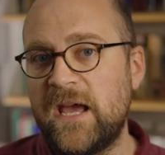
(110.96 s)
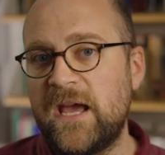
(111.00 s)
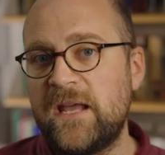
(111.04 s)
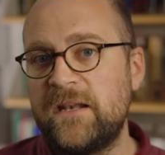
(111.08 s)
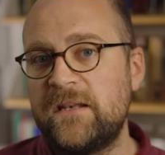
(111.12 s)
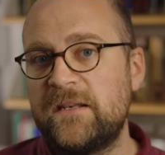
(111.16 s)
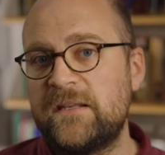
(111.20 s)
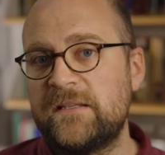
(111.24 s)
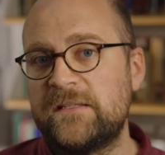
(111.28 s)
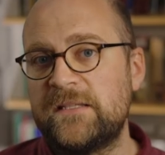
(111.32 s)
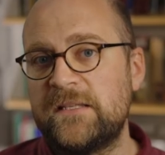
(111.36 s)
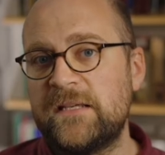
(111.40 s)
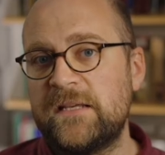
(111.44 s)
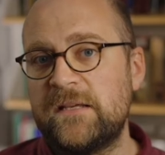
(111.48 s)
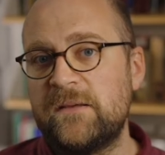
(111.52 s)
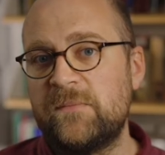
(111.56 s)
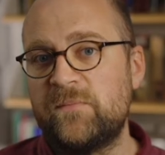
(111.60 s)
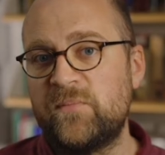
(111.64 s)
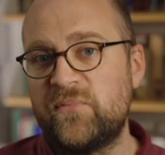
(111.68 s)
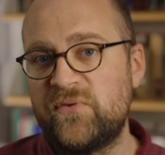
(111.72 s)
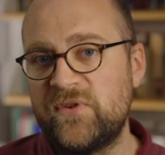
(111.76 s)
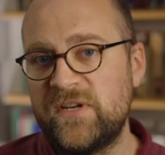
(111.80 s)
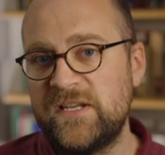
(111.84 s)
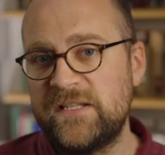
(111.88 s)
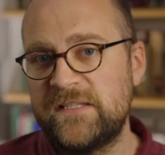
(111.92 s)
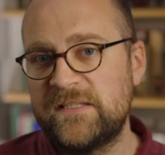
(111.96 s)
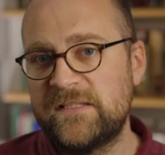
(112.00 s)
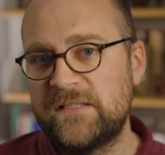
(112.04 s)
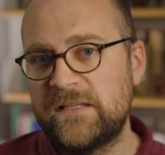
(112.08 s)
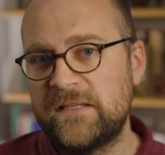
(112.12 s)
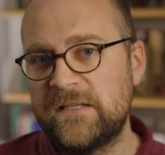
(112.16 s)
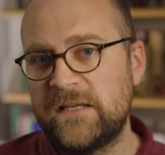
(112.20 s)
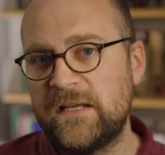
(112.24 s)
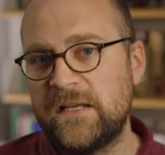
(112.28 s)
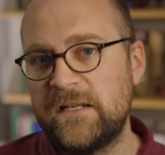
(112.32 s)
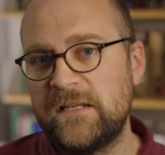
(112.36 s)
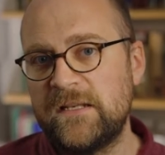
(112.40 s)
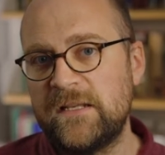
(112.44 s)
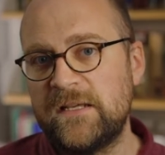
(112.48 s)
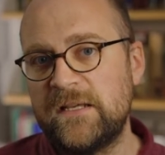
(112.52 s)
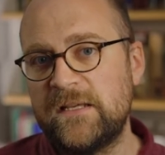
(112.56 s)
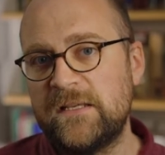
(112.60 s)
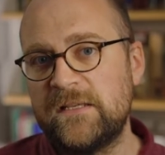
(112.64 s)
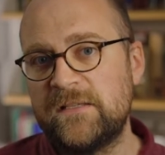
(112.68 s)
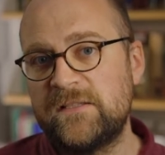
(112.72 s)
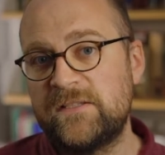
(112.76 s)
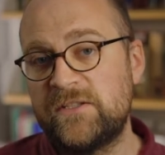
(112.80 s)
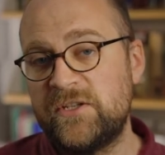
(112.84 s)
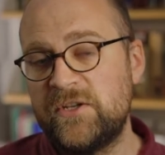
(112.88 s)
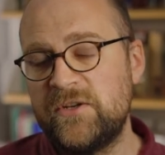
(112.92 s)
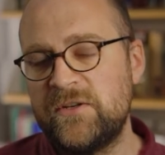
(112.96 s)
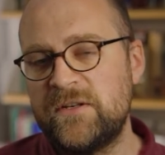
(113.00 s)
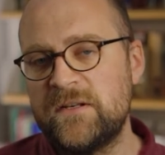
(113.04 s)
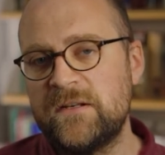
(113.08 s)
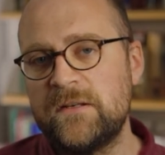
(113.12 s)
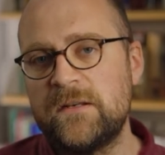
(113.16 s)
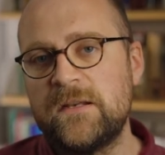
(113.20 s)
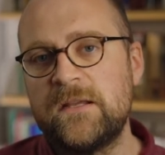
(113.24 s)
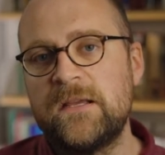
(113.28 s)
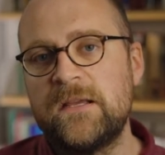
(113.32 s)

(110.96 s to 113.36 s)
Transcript: and as a priest and a student